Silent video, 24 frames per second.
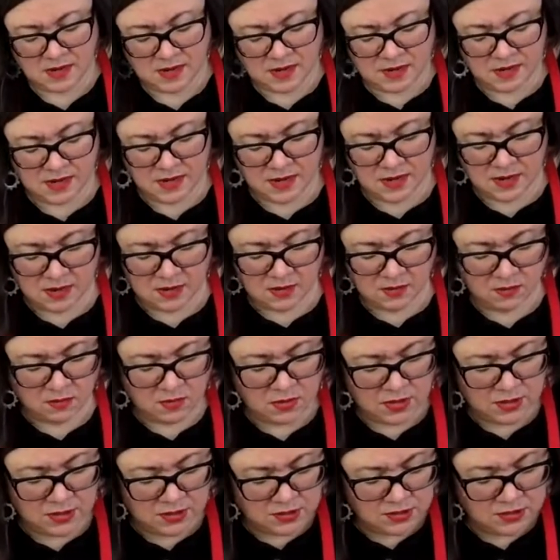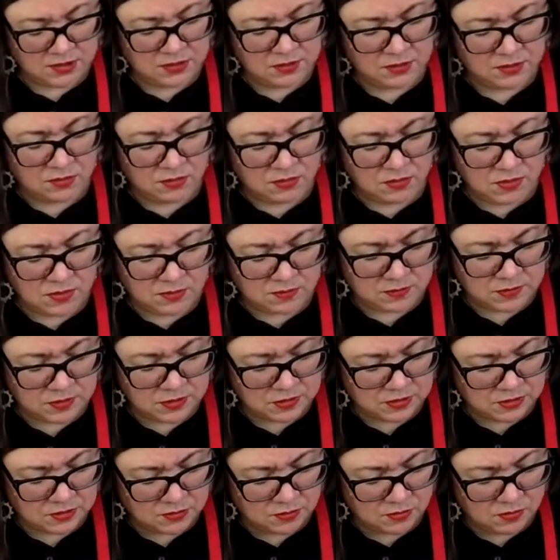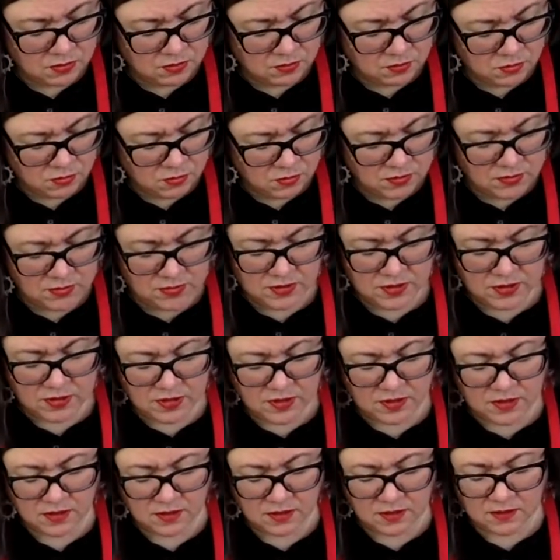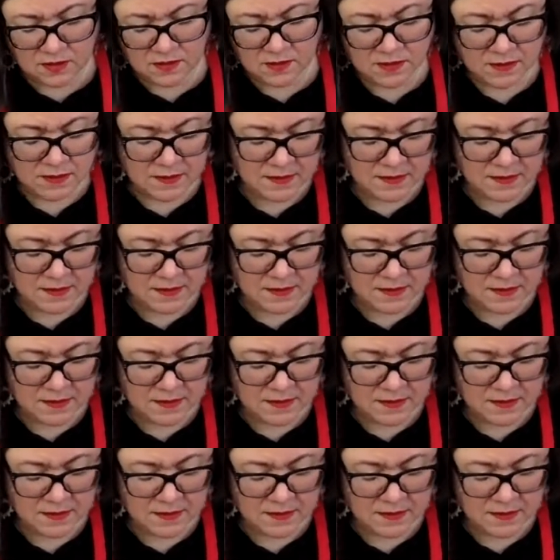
Now what I do, I'm going to do one more thing here.